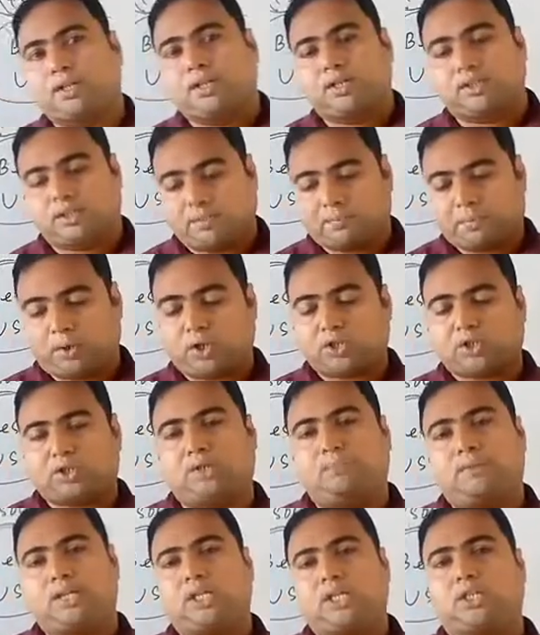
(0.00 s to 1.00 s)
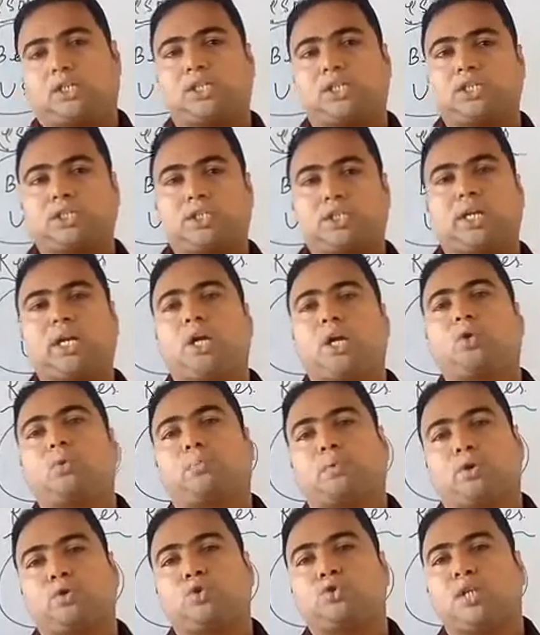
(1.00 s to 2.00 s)
the production manager is ready to
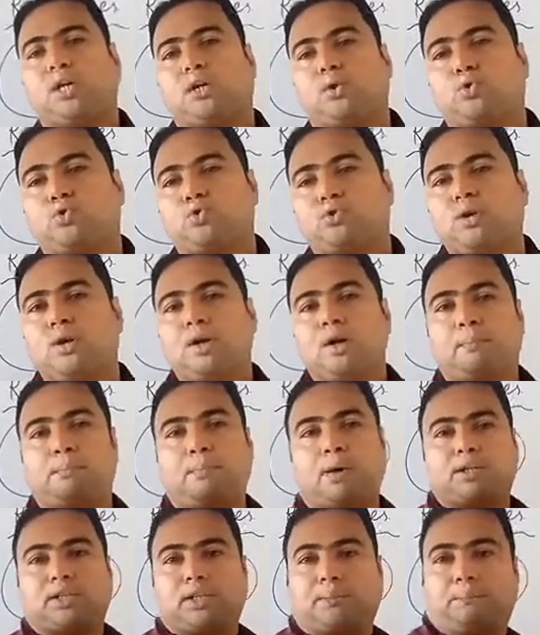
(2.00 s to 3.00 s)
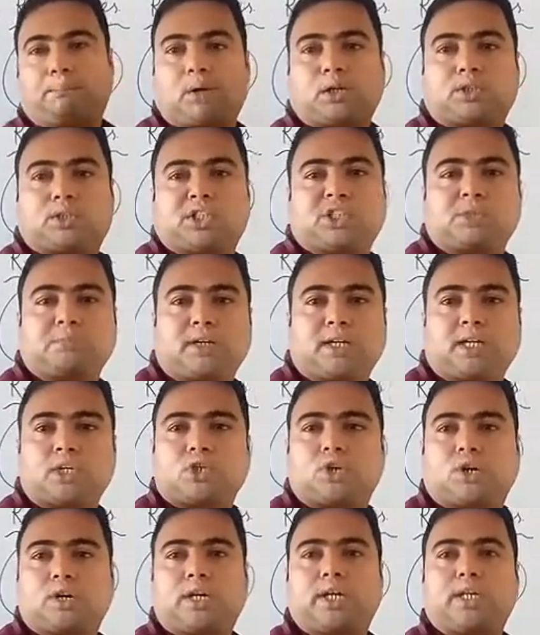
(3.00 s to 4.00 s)
produce the good, but the purchase
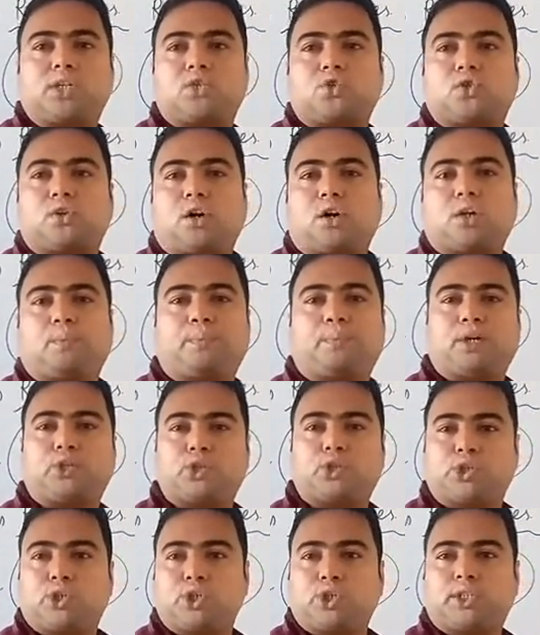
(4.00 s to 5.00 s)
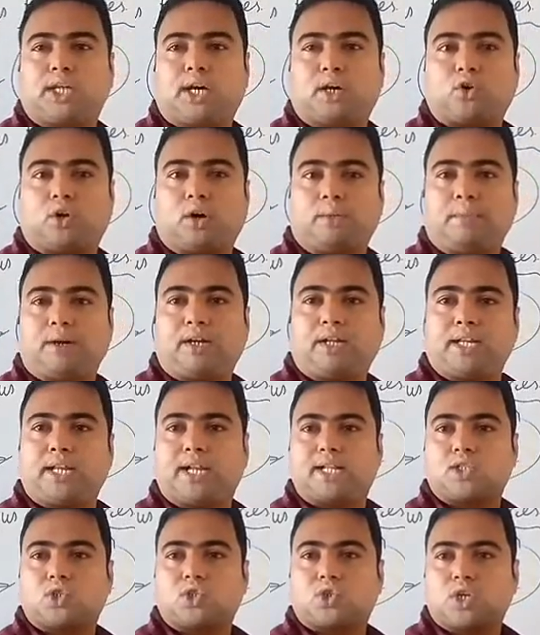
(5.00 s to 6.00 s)
manager is not purchasing the raw
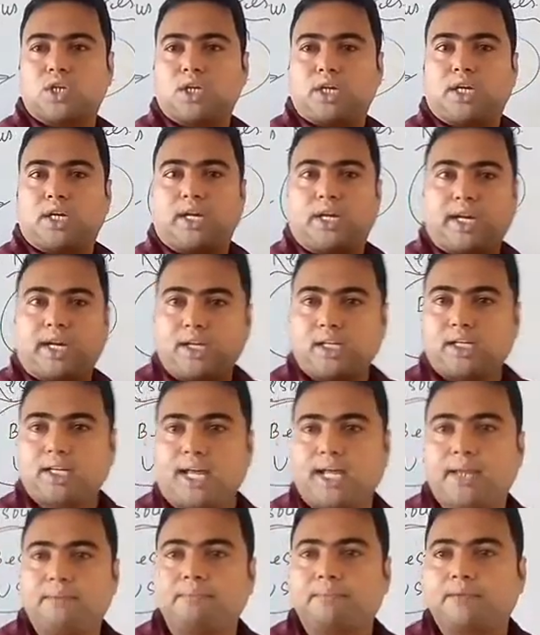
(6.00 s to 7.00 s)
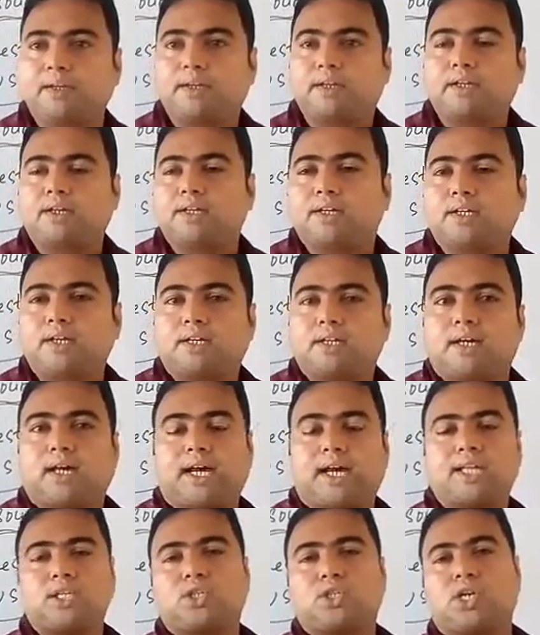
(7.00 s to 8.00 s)
materials in time,
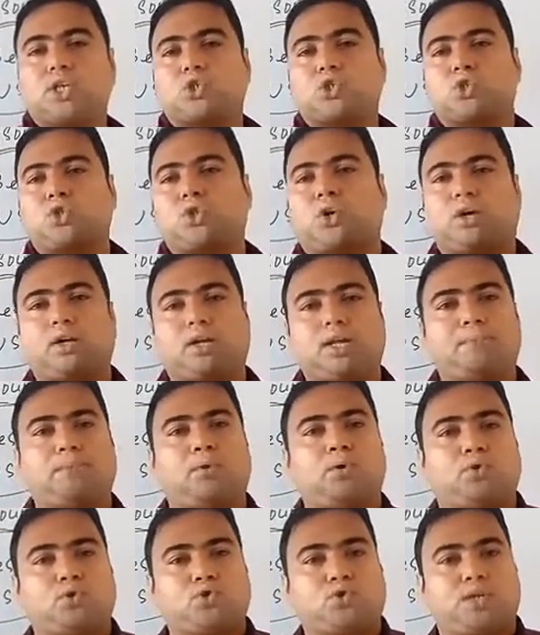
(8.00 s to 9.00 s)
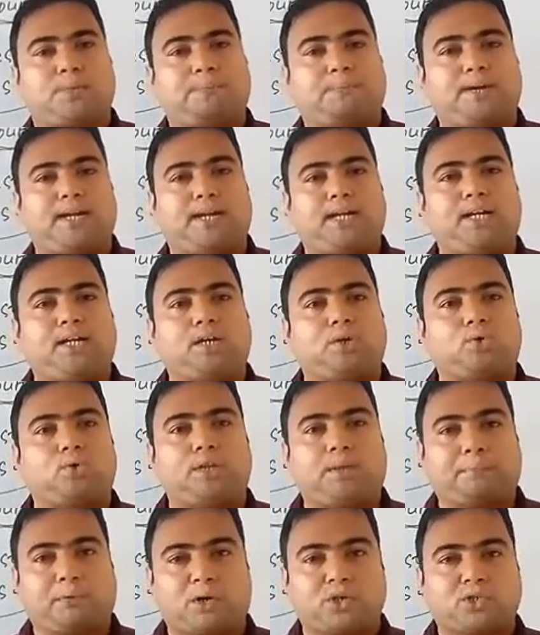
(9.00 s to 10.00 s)
hence he is not able to supply to the
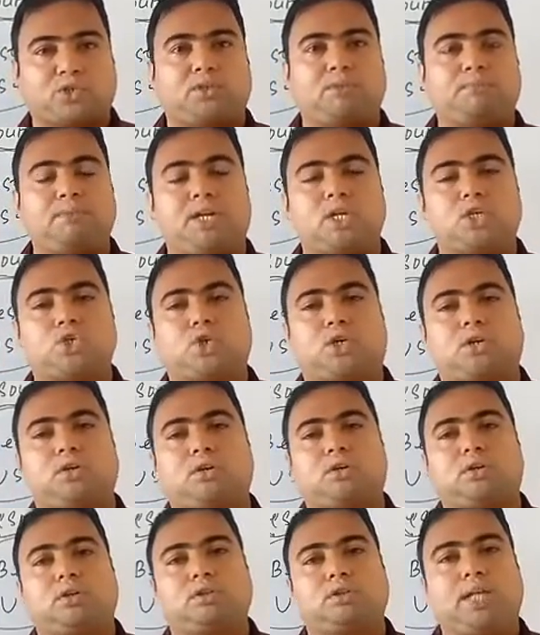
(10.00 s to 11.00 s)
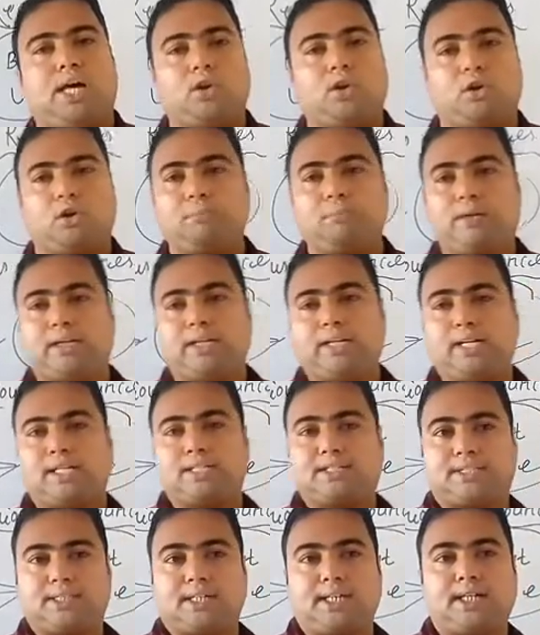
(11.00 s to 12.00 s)
production manager the raw
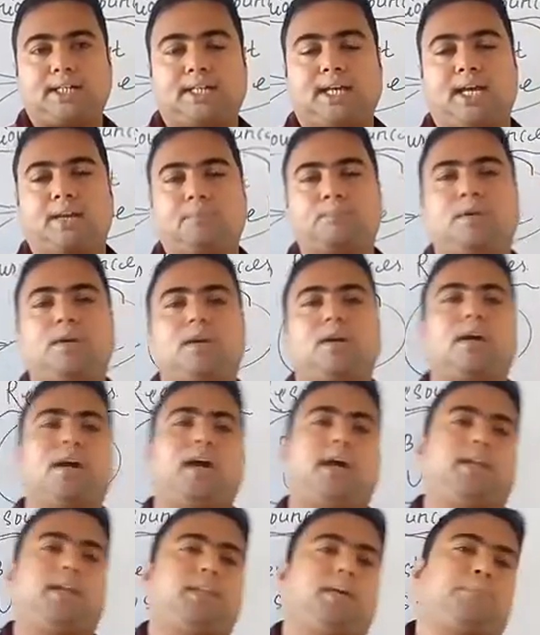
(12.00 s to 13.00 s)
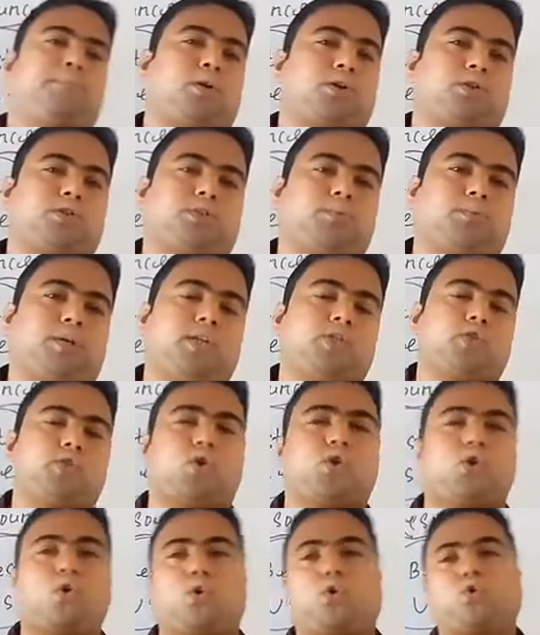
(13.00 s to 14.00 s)
materials in time, and the production
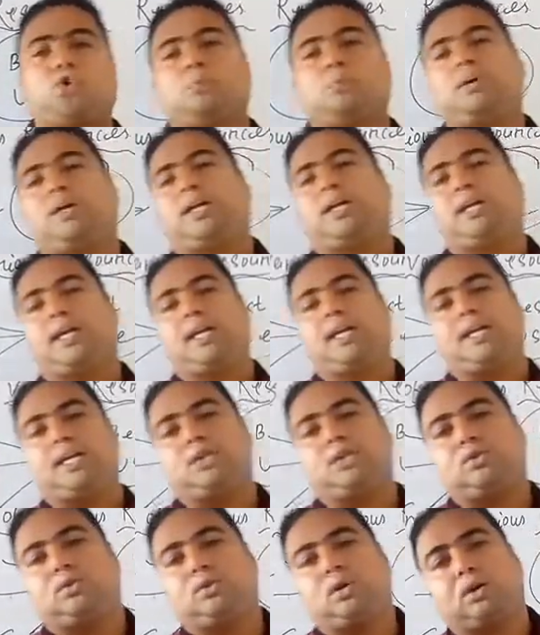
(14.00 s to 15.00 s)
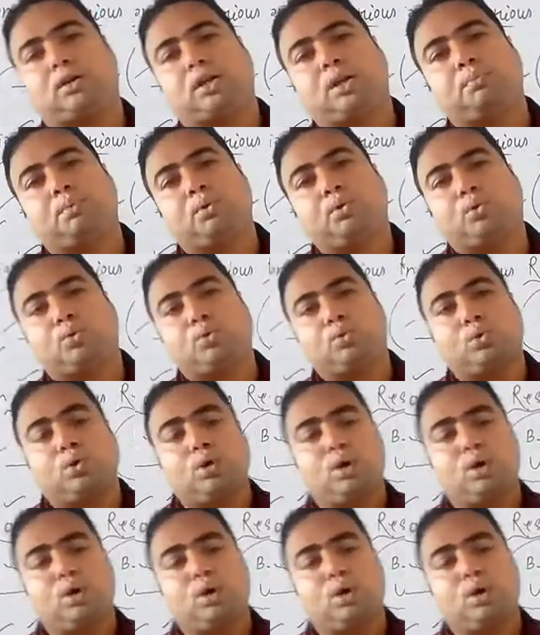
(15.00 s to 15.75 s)
manager automatically is not able to